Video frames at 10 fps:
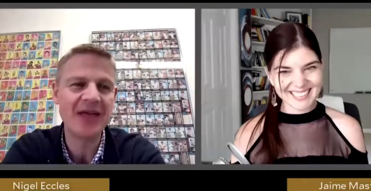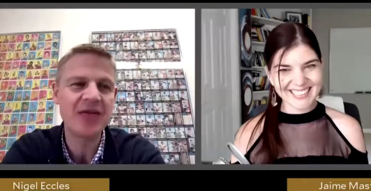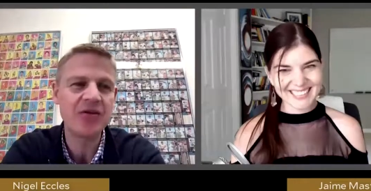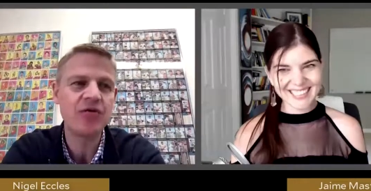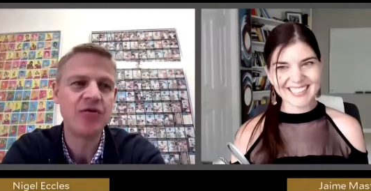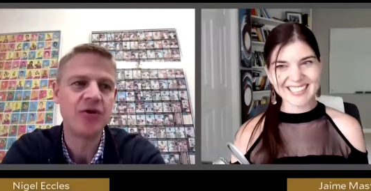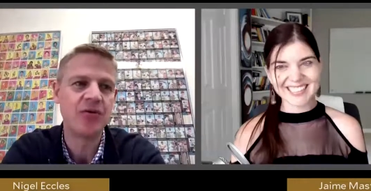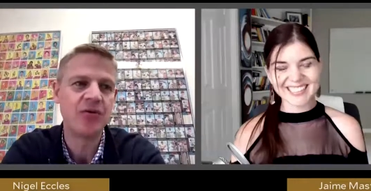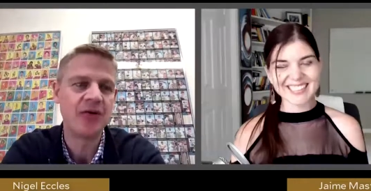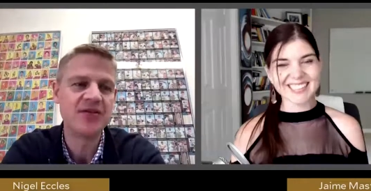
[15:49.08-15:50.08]
Speaker 1: know, like you
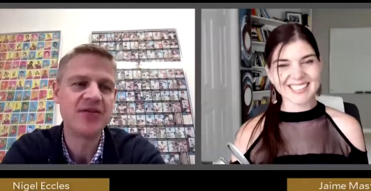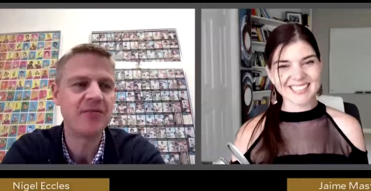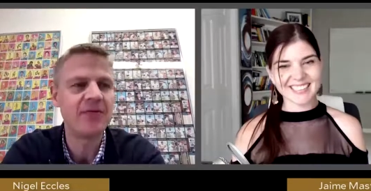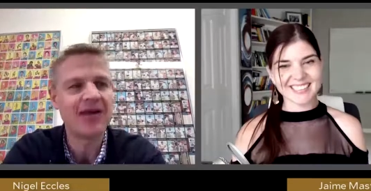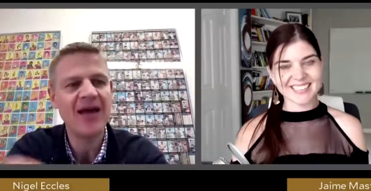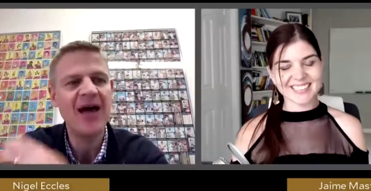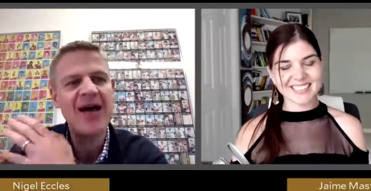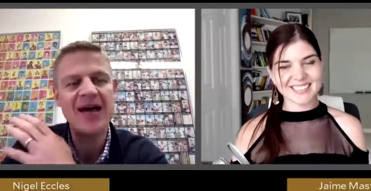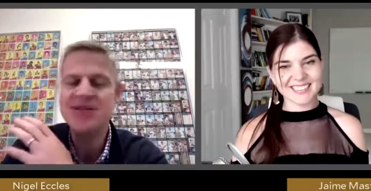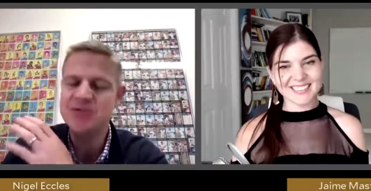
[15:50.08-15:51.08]
don't want someone like
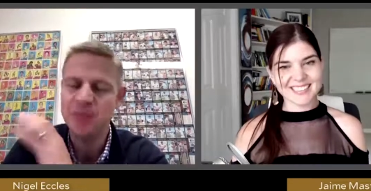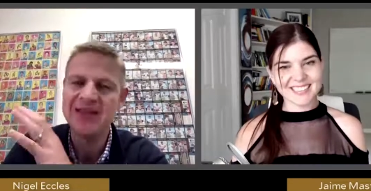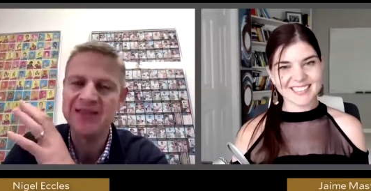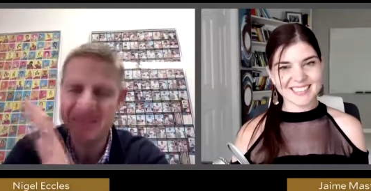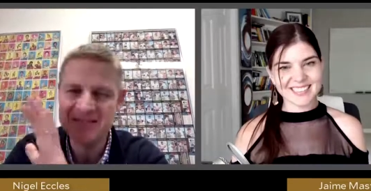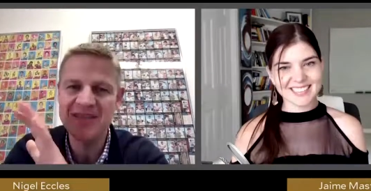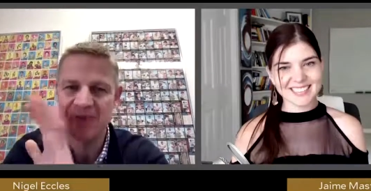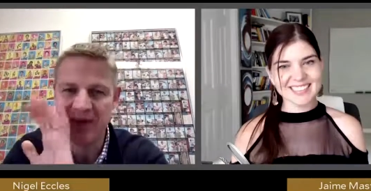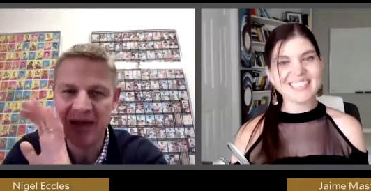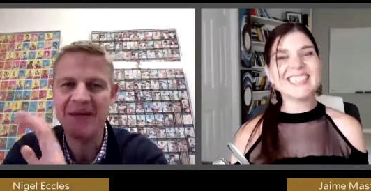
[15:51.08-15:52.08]
ah, just wait and see
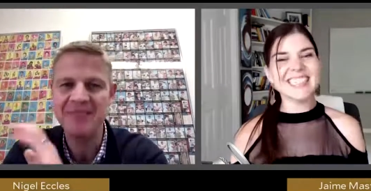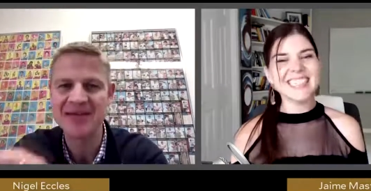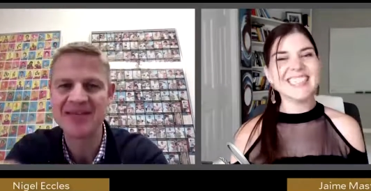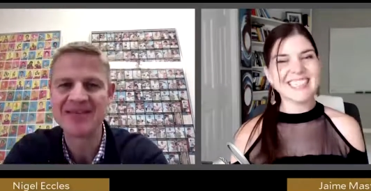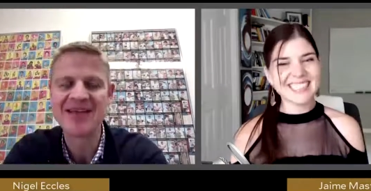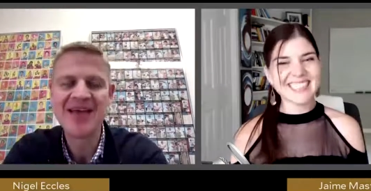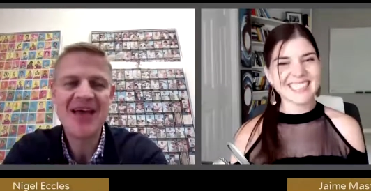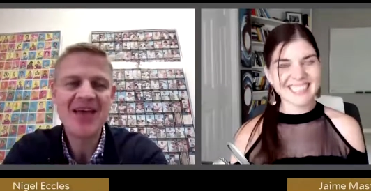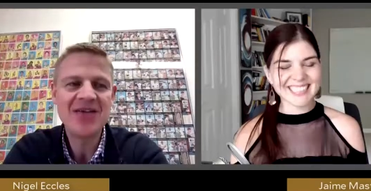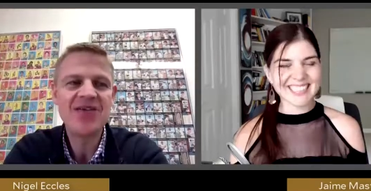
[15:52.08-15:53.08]
what happens.
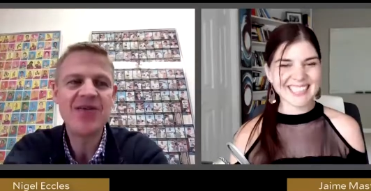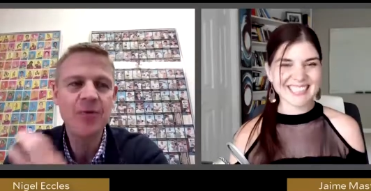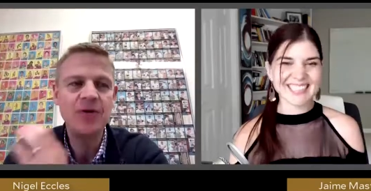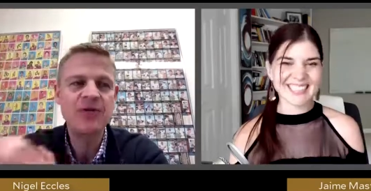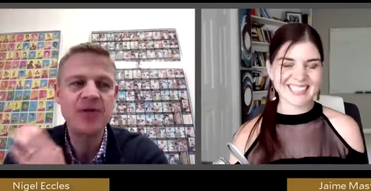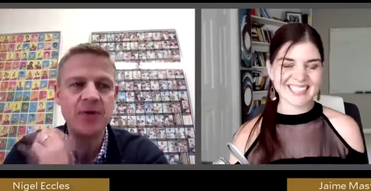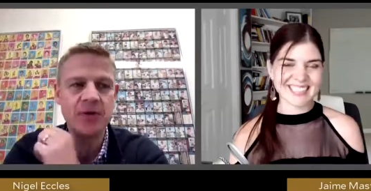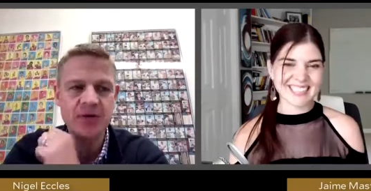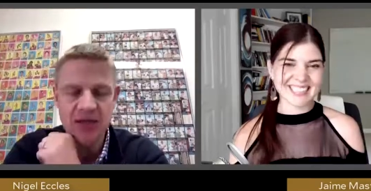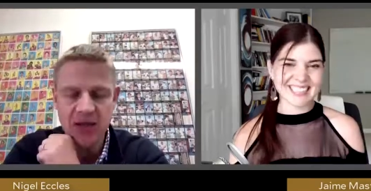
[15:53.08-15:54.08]
You know, you want someone
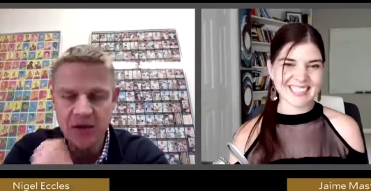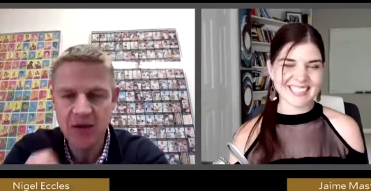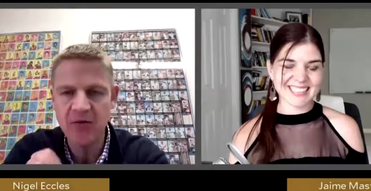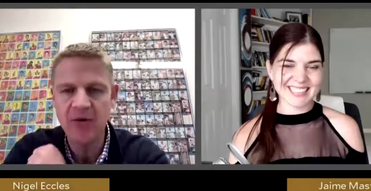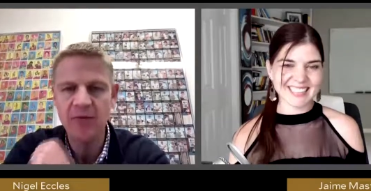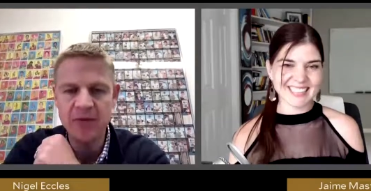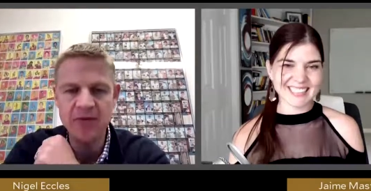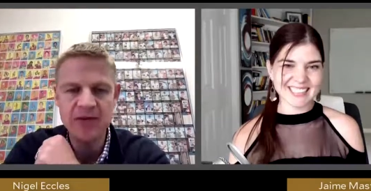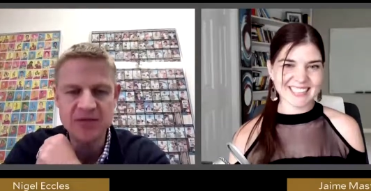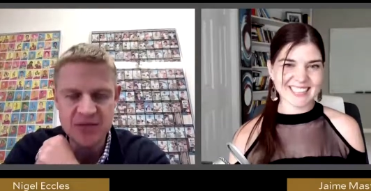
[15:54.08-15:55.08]
who's like, no, I want
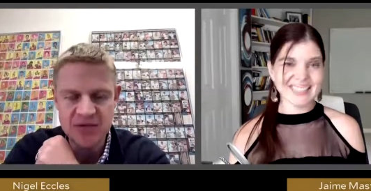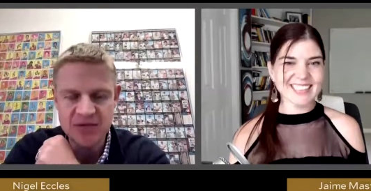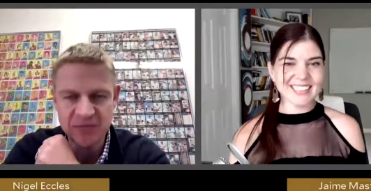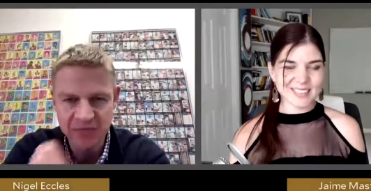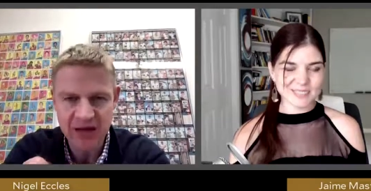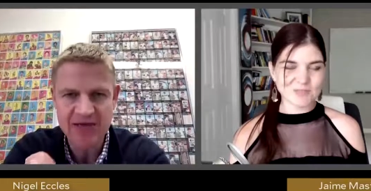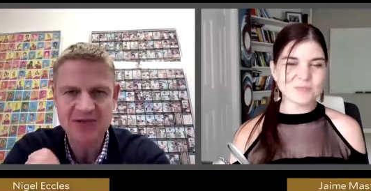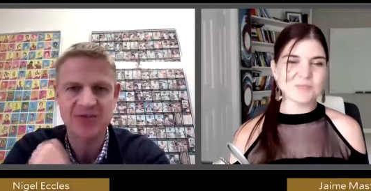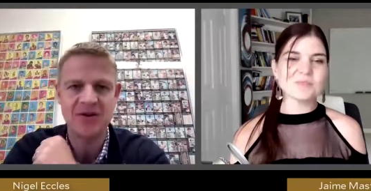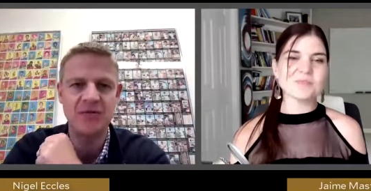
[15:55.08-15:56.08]
things to change
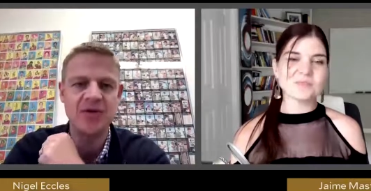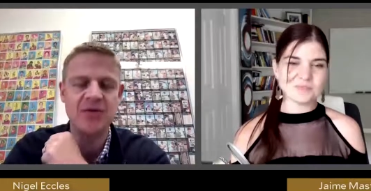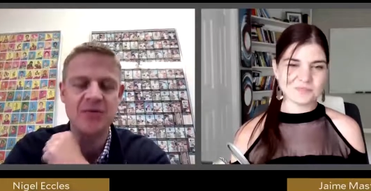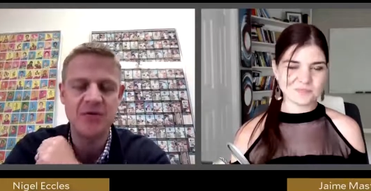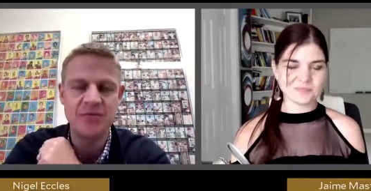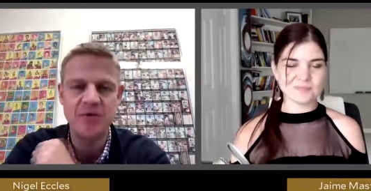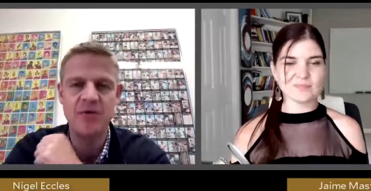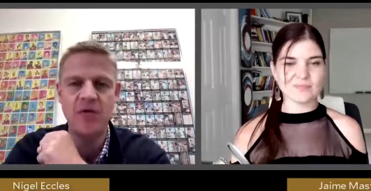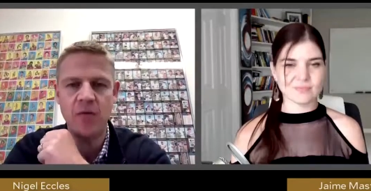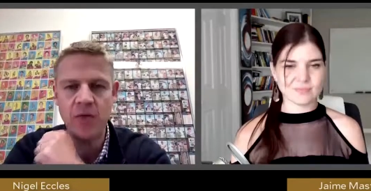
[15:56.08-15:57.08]
faster. I want them to
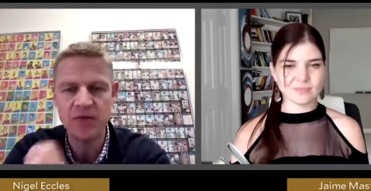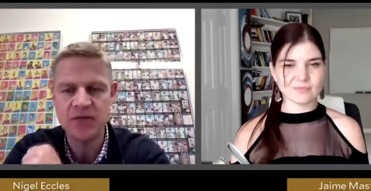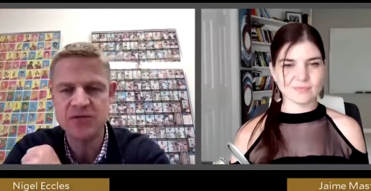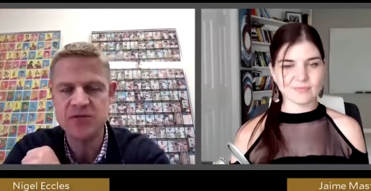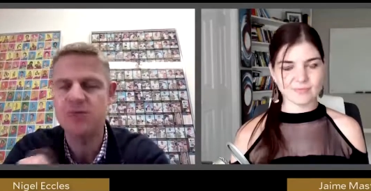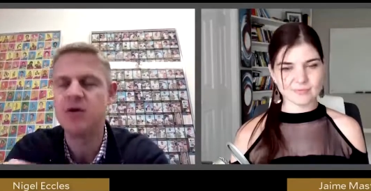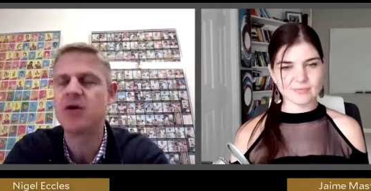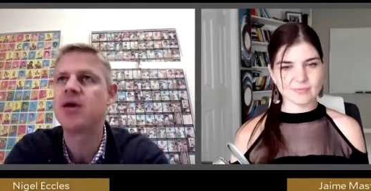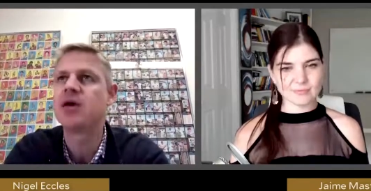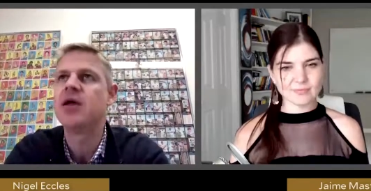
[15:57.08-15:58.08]
improve. I want this to
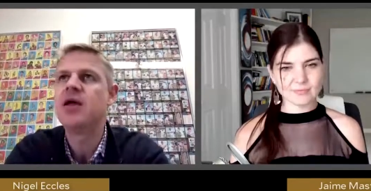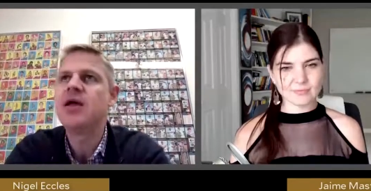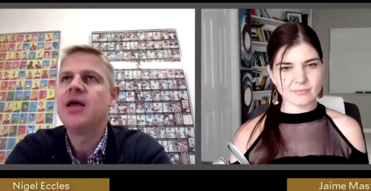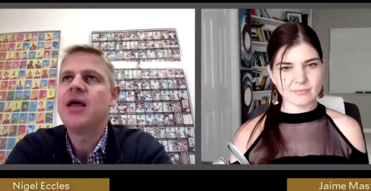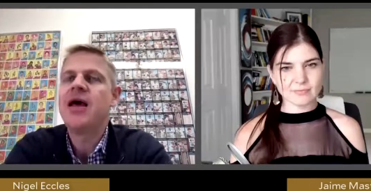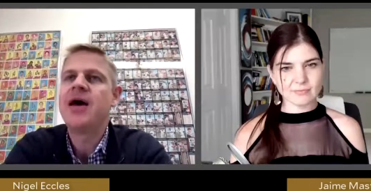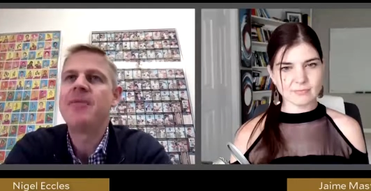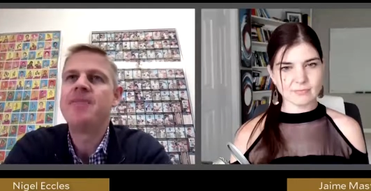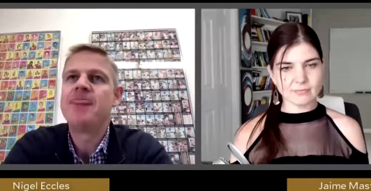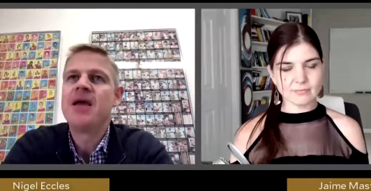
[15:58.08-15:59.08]
work.
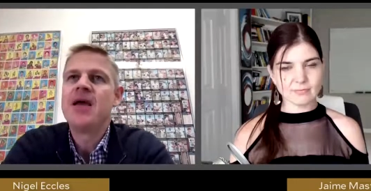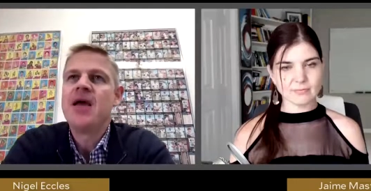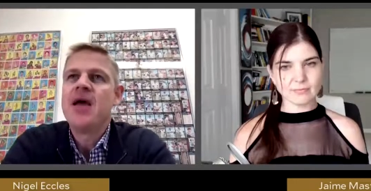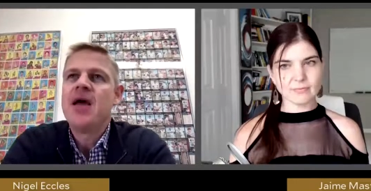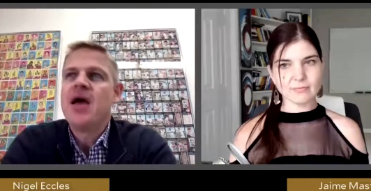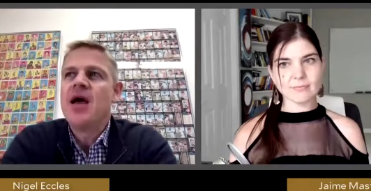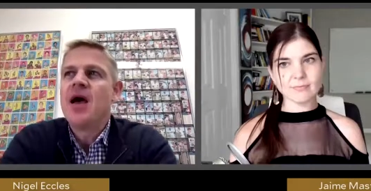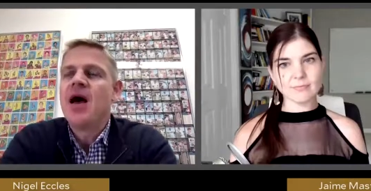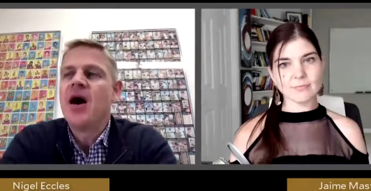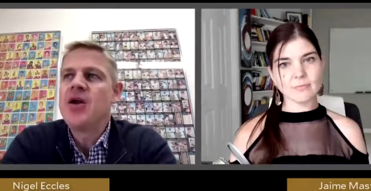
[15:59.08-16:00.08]
Um,
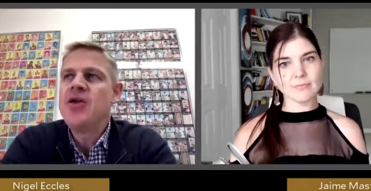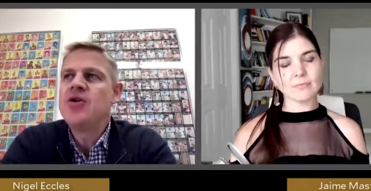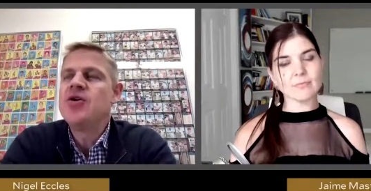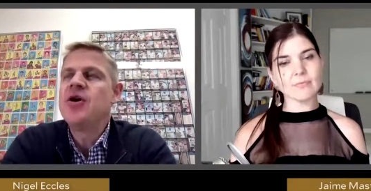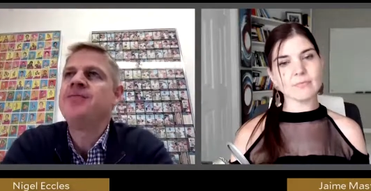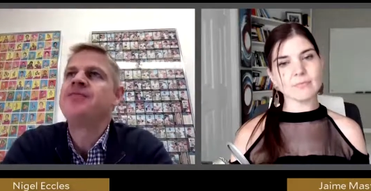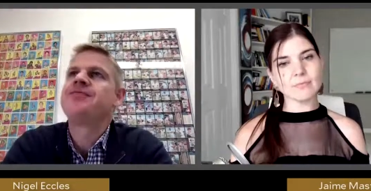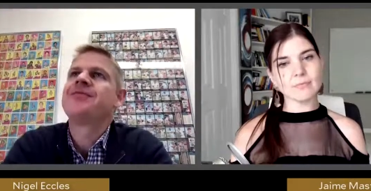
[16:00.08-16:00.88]
how do you?